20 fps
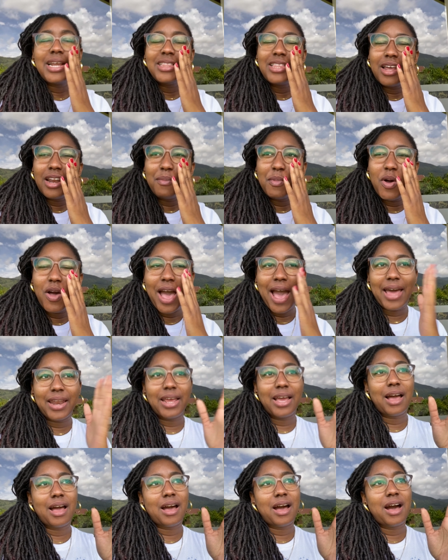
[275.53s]
thought about
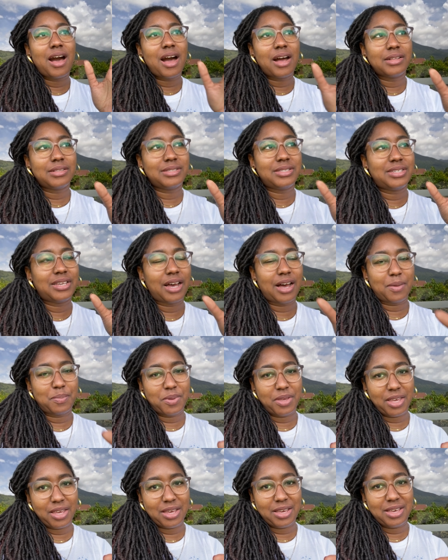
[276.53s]
adding a hot
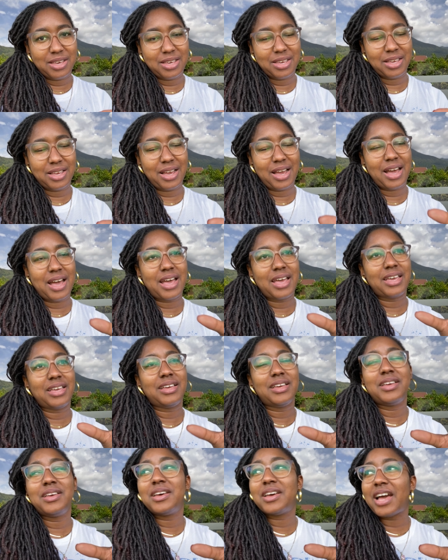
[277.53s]
topic
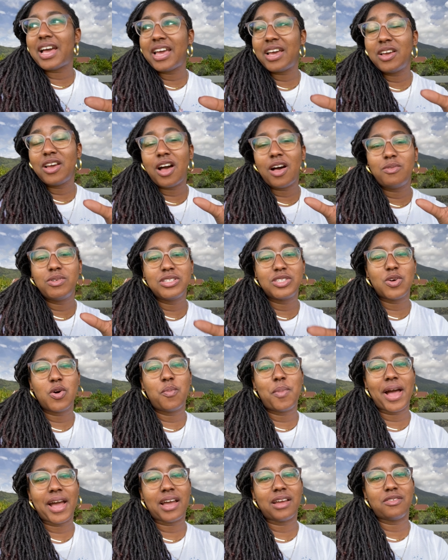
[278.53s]
i i always go
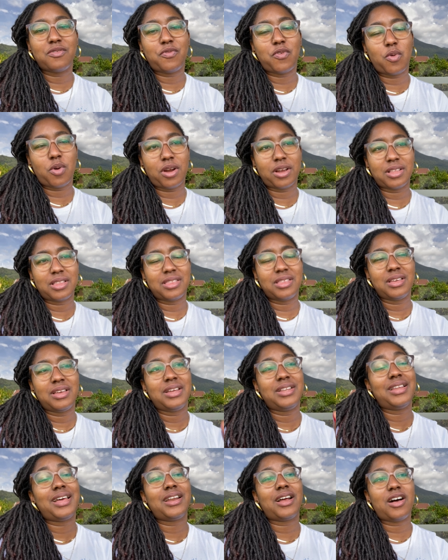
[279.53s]
back and forth
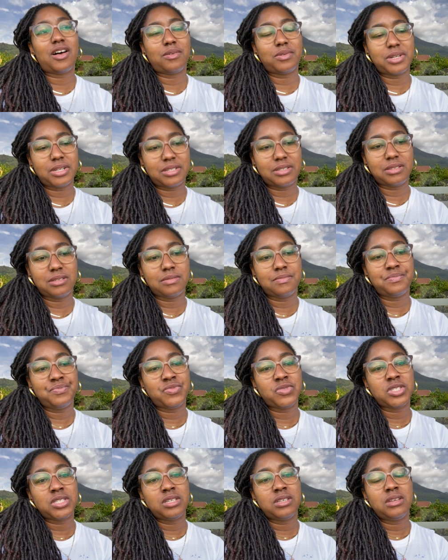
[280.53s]
not always
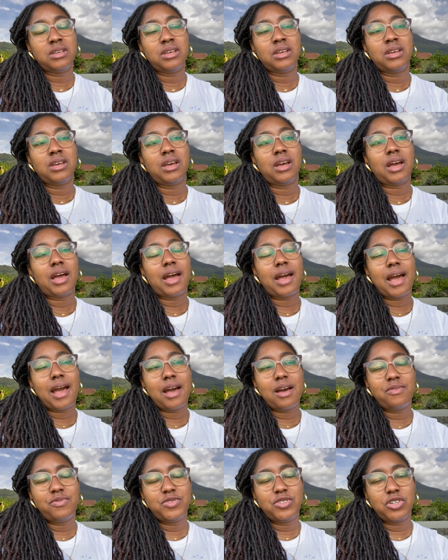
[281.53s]

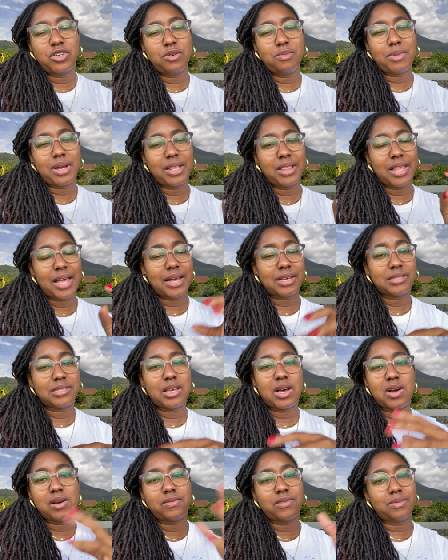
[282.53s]
after my last
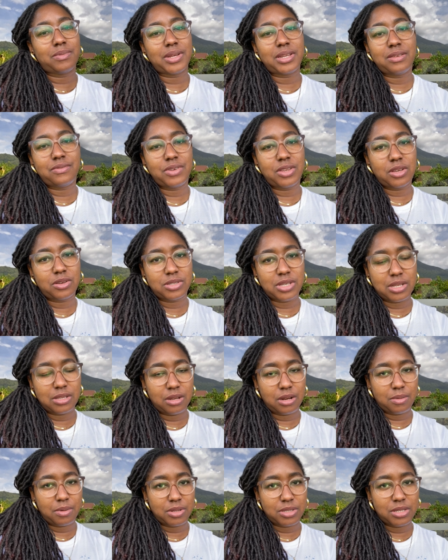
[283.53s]
however many videos i
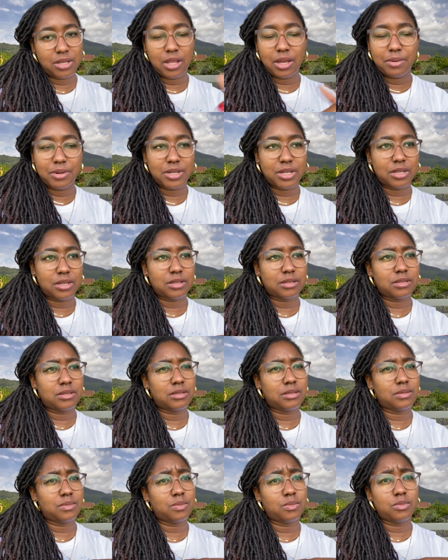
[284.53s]
did about
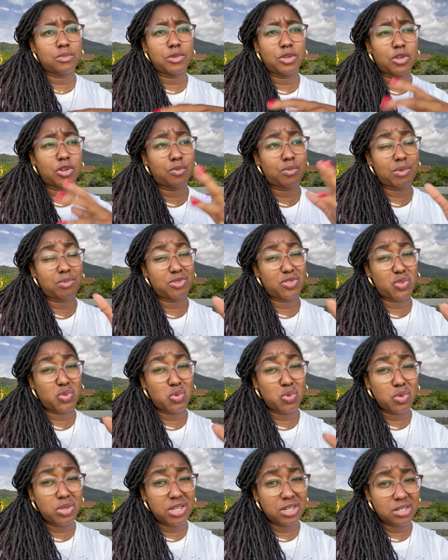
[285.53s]
celebrities you know maybe
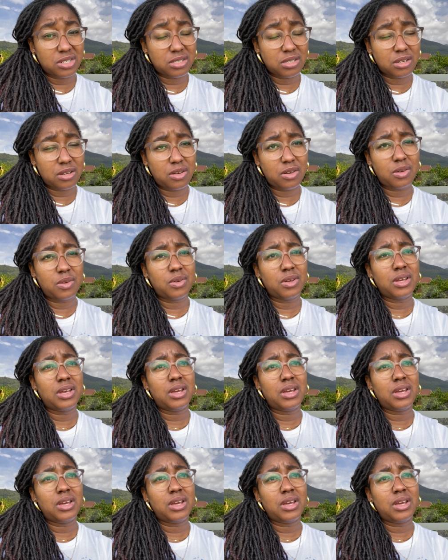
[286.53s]
two years ago